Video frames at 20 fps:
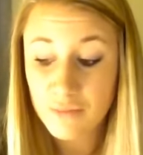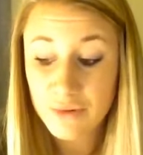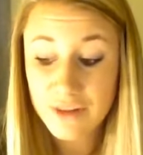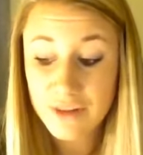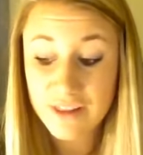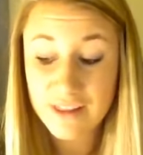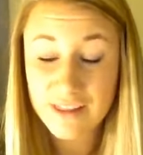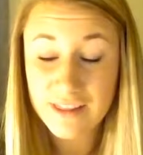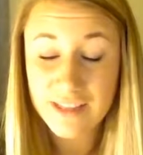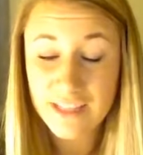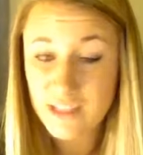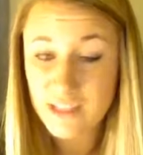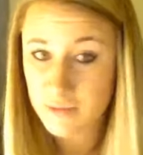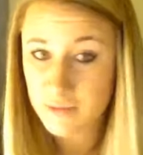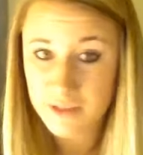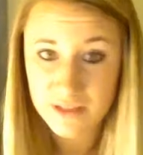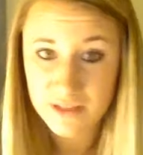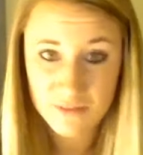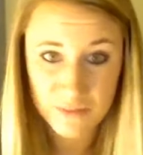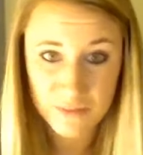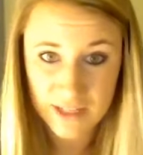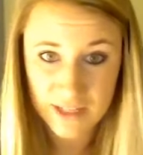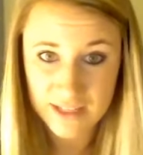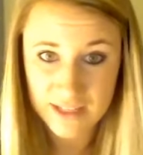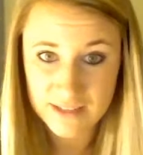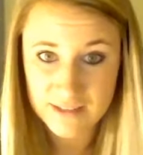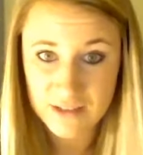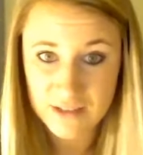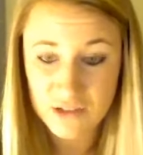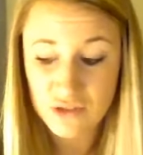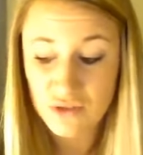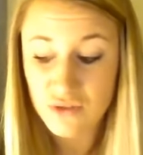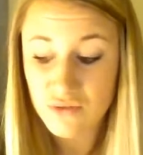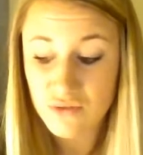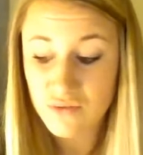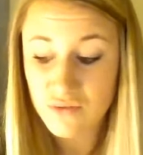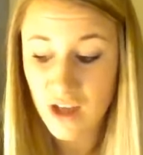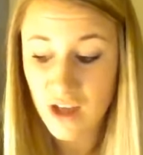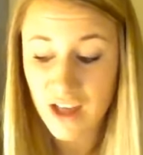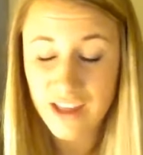please, please, please
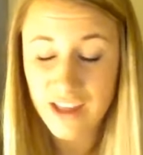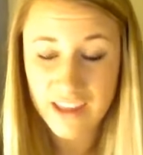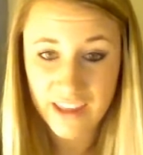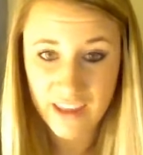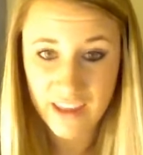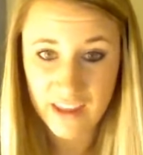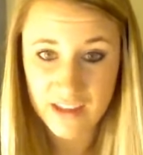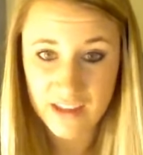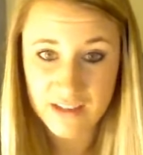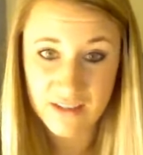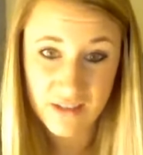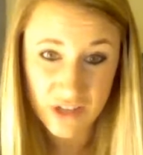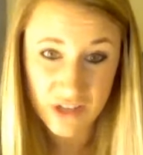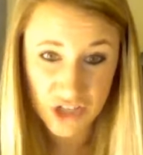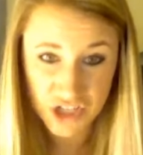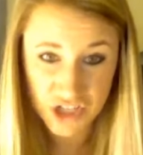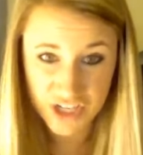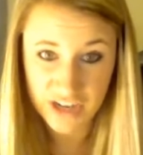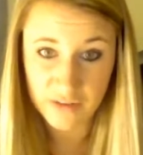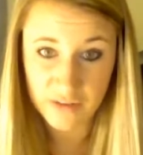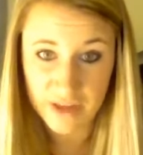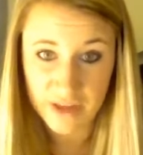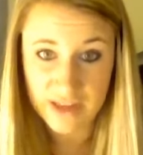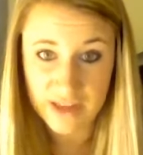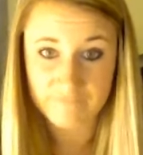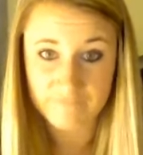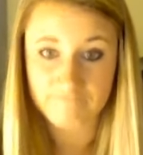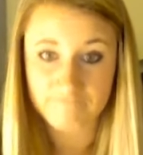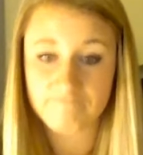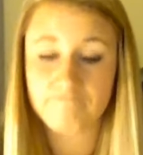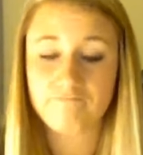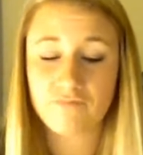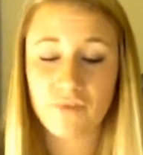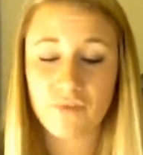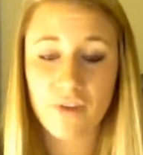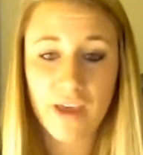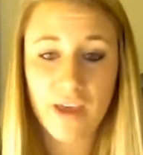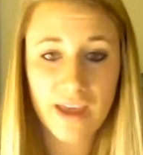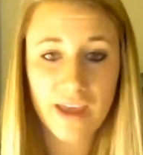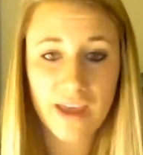do not hit the share button.
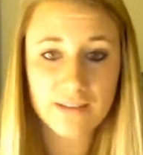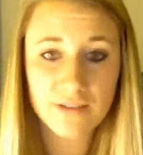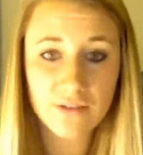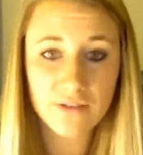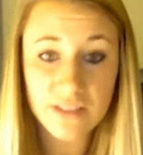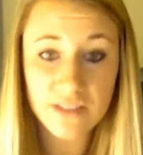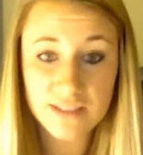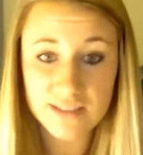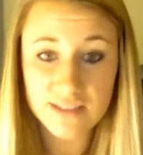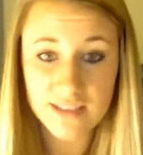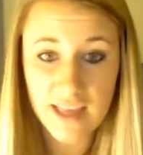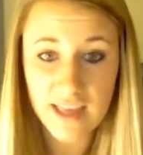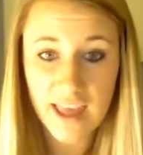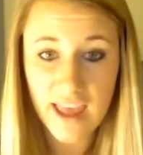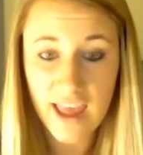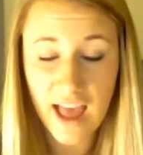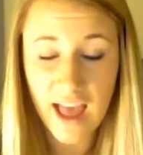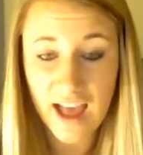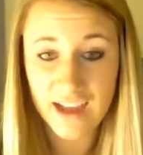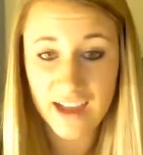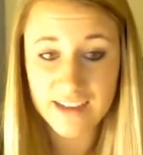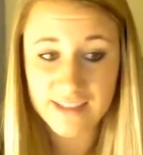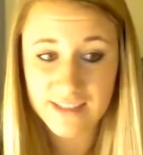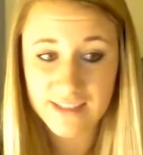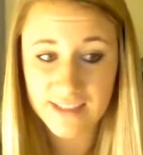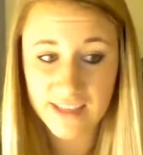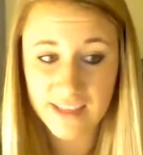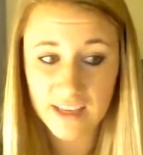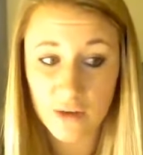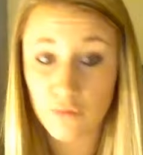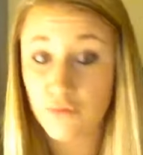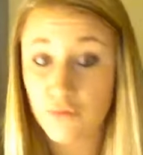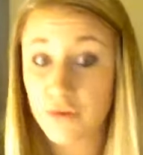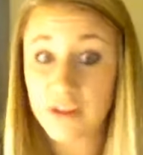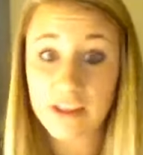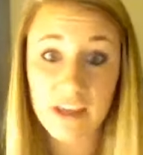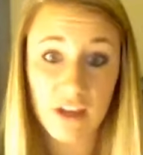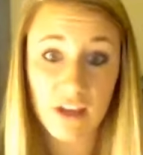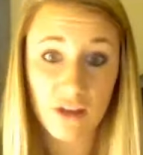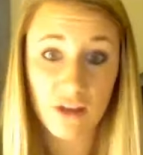Okay. So let's say I see a
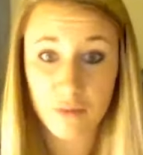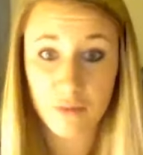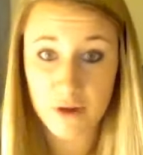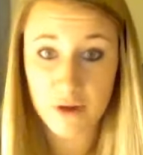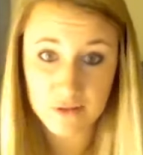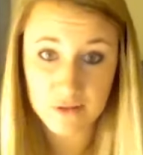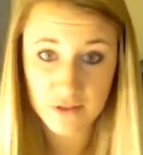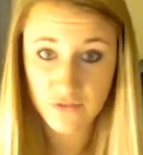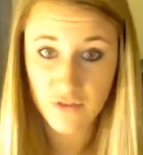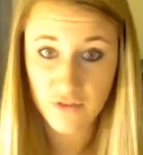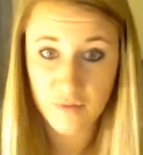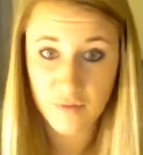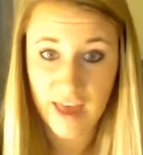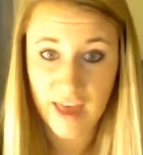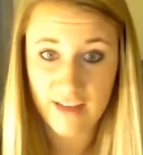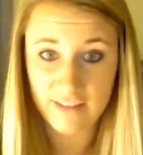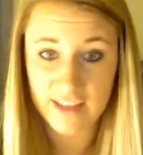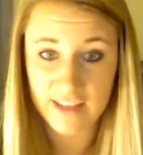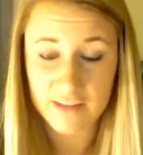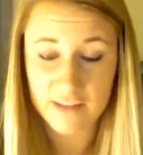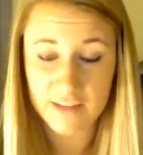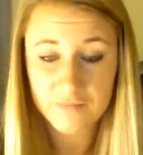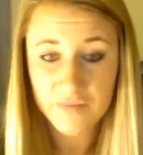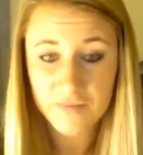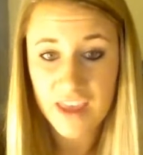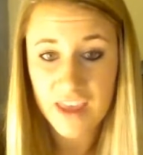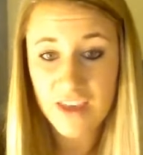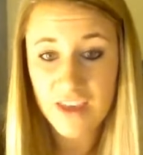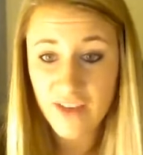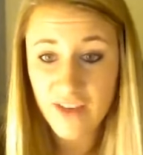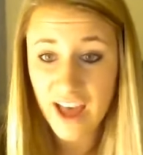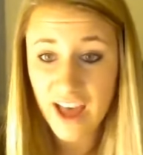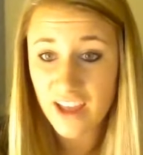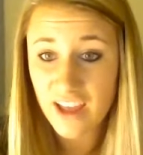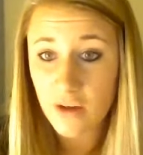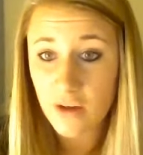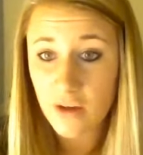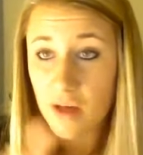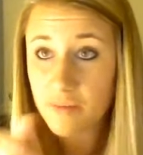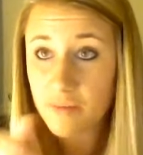really good post from Allie. If I
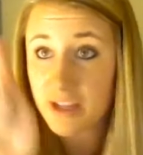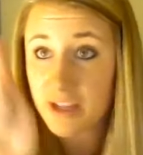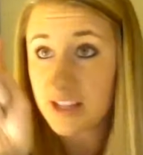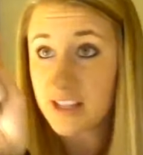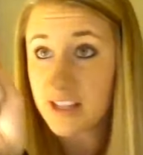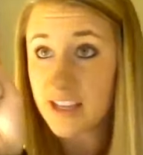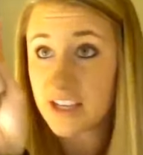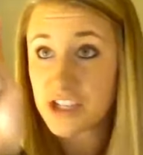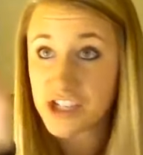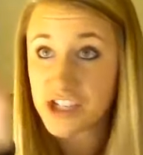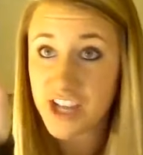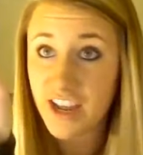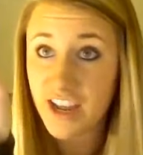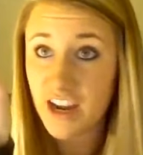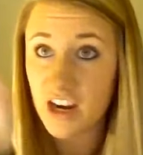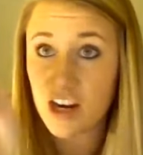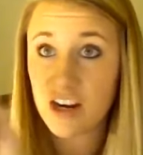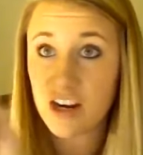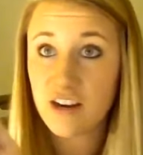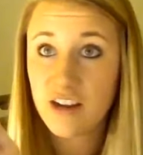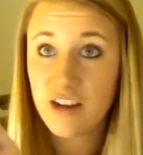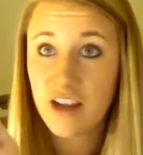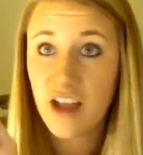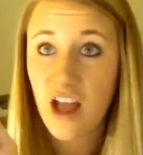go up and click share,